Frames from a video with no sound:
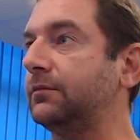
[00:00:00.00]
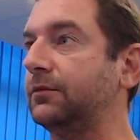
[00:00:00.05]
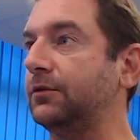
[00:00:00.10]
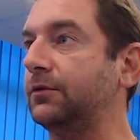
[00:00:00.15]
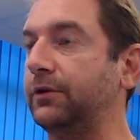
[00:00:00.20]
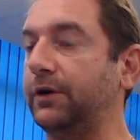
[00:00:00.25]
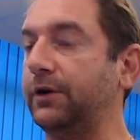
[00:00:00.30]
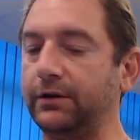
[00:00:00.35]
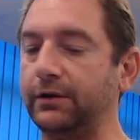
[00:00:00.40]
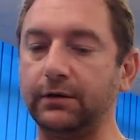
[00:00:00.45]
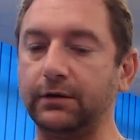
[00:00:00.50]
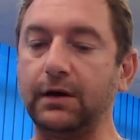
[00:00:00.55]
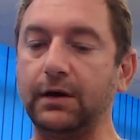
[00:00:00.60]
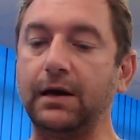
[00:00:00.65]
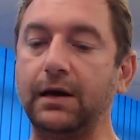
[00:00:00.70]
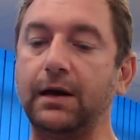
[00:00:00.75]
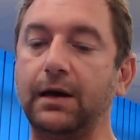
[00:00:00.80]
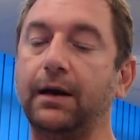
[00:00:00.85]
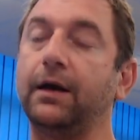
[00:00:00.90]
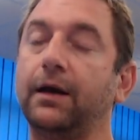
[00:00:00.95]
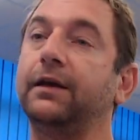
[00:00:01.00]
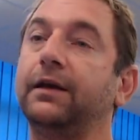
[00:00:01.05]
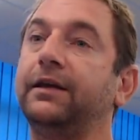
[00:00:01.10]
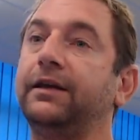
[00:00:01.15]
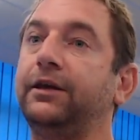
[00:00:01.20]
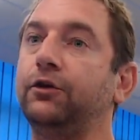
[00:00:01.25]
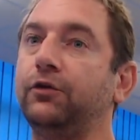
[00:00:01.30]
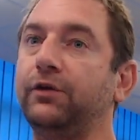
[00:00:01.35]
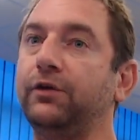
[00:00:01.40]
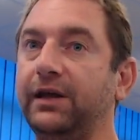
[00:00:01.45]
All right.
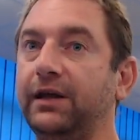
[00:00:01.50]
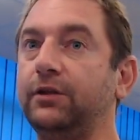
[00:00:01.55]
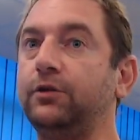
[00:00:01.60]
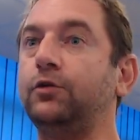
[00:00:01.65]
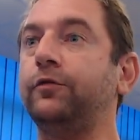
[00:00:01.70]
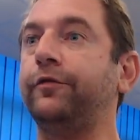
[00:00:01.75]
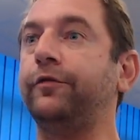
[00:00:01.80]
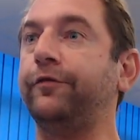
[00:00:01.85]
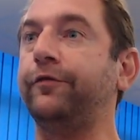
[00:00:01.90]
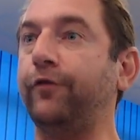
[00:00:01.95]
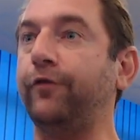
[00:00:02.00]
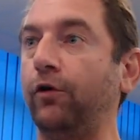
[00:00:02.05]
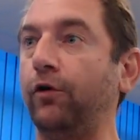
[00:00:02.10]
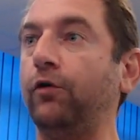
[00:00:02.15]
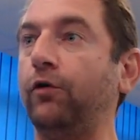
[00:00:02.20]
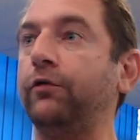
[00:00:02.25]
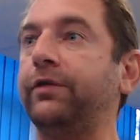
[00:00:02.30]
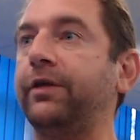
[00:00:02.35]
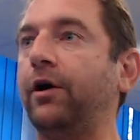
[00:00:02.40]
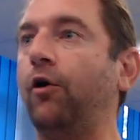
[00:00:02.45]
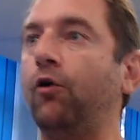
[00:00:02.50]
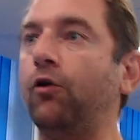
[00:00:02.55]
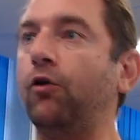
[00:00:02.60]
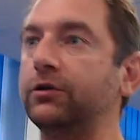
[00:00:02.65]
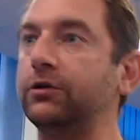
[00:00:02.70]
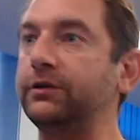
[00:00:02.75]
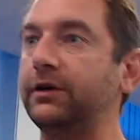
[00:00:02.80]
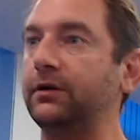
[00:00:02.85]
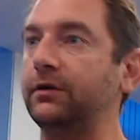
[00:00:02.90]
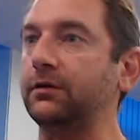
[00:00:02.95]
You need to follow the
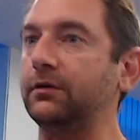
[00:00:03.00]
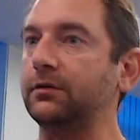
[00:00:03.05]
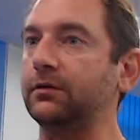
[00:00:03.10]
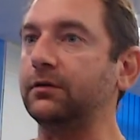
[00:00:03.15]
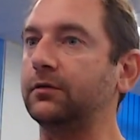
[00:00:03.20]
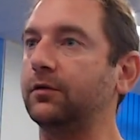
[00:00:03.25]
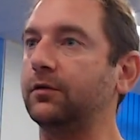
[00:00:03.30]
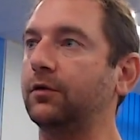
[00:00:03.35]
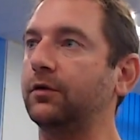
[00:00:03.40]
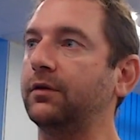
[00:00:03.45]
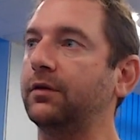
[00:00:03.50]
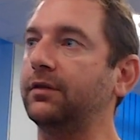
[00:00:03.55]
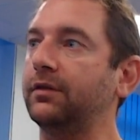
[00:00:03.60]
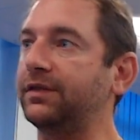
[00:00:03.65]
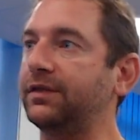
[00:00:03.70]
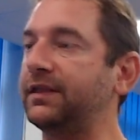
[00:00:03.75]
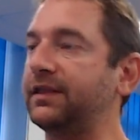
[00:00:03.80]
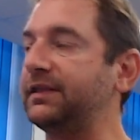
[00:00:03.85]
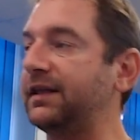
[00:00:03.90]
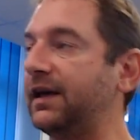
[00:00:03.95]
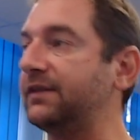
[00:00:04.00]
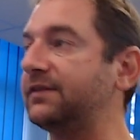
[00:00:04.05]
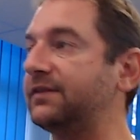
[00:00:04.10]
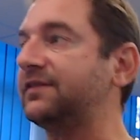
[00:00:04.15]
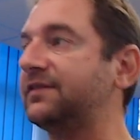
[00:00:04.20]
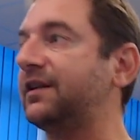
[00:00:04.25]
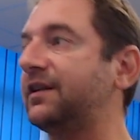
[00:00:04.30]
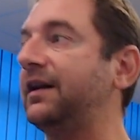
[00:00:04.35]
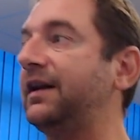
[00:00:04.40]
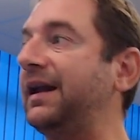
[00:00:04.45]
order that the
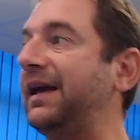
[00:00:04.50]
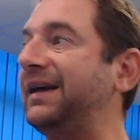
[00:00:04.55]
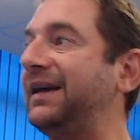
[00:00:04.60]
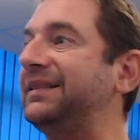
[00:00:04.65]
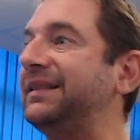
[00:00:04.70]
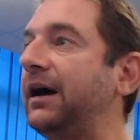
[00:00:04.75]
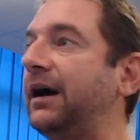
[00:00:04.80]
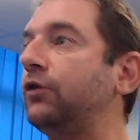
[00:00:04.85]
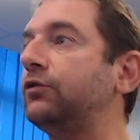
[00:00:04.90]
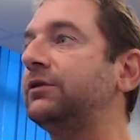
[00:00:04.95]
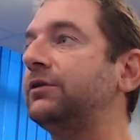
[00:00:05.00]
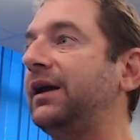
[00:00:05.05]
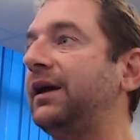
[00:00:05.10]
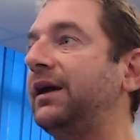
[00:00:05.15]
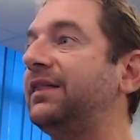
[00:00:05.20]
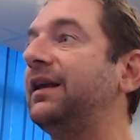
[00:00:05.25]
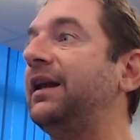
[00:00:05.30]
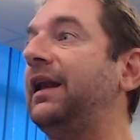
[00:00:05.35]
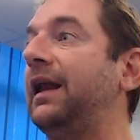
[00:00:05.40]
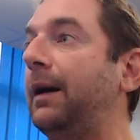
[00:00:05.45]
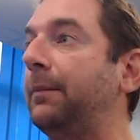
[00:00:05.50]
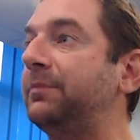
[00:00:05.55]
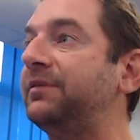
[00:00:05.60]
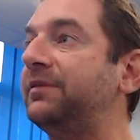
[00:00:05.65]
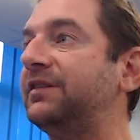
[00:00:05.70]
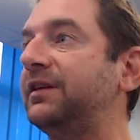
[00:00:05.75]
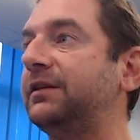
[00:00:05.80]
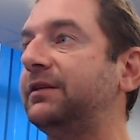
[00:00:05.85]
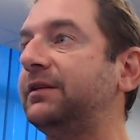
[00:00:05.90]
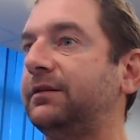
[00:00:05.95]
tasks are laid out in the lab
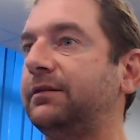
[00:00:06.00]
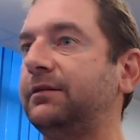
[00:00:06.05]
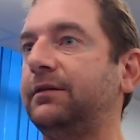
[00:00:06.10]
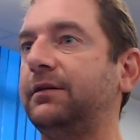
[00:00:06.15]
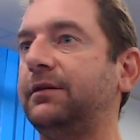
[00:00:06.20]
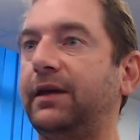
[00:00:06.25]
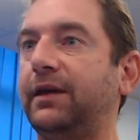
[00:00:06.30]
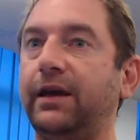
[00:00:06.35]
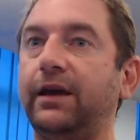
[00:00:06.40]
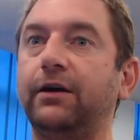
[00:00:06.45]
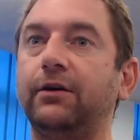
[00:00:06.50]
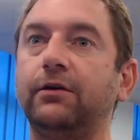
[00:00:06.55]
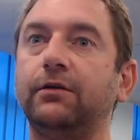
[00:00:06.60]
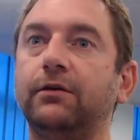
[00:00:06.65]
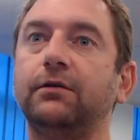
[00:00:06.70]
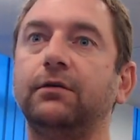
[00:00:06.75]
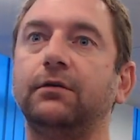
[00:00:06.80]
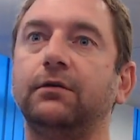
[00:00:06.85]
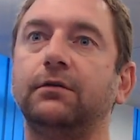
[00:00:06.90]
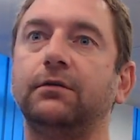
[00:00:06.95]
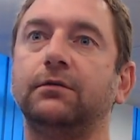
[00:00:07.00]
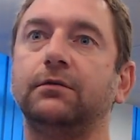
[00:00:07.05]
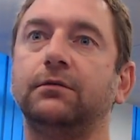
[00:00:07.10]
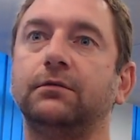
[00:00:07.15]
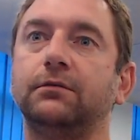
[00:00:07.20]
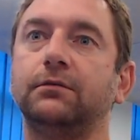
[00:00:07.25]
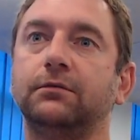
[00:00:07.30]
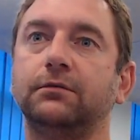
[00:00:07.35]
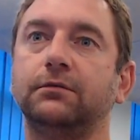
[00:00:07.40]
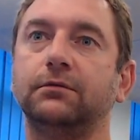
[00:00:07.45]
sheet here
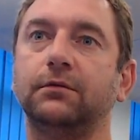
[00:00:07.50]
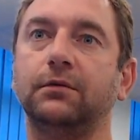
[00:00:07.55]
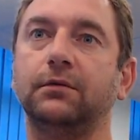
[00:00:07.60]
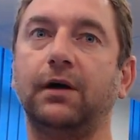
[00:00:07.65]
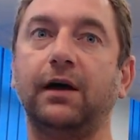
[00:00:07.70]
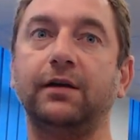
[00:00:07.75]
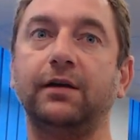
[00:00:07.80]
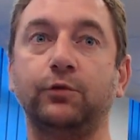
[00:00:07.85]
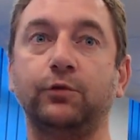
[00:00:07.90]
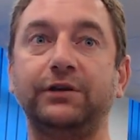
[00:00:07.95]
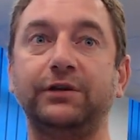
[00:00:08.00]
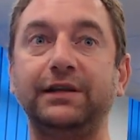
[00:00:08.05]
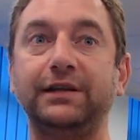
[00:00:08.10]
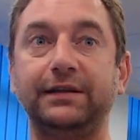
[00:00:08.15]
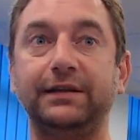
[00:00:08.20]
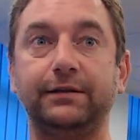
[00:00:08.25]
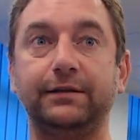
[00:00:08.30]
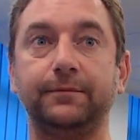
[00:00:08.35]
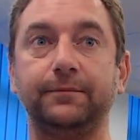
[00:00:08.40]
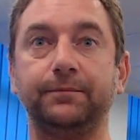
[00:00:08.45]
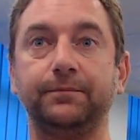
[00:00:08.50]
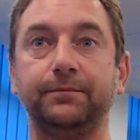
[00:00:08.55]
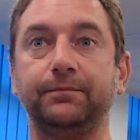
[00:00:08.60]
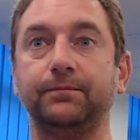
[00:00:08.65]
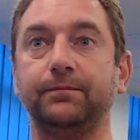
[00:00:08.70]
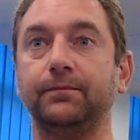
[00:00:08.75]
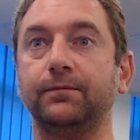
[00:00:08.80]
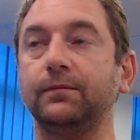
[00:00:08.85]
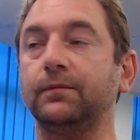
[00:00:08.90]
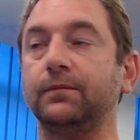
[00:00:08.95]
as we did it.
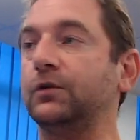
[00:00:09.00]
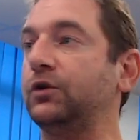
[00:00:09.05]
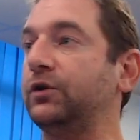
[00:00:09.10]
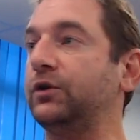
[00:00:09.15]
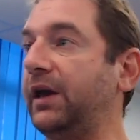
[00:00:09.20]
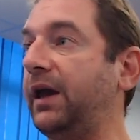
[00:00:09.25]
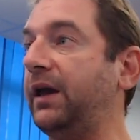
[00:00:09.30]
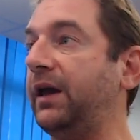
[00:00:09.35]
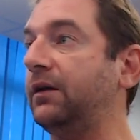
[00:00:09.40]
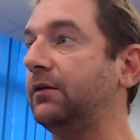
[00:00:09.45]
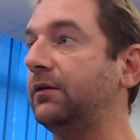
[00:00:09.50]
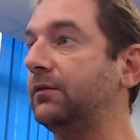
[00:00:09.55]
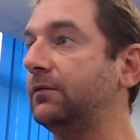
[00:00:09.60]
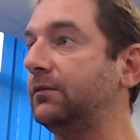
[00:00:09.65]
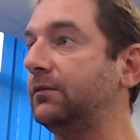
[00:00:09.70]
Okay.